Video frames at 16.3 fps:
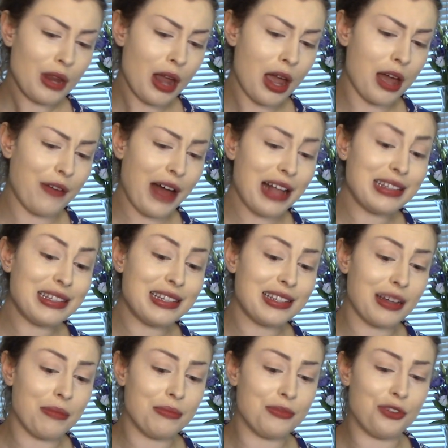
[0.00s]
I've had
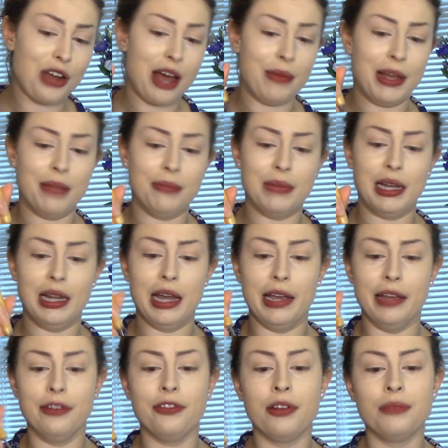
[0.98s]
some drama in my
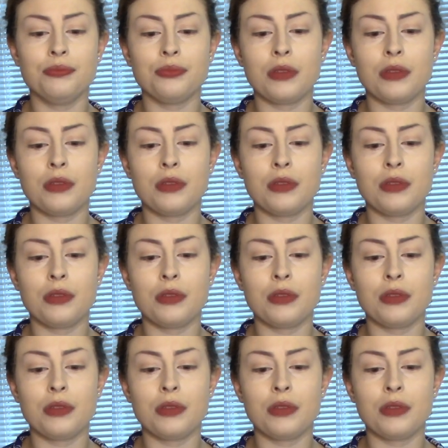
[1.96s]
life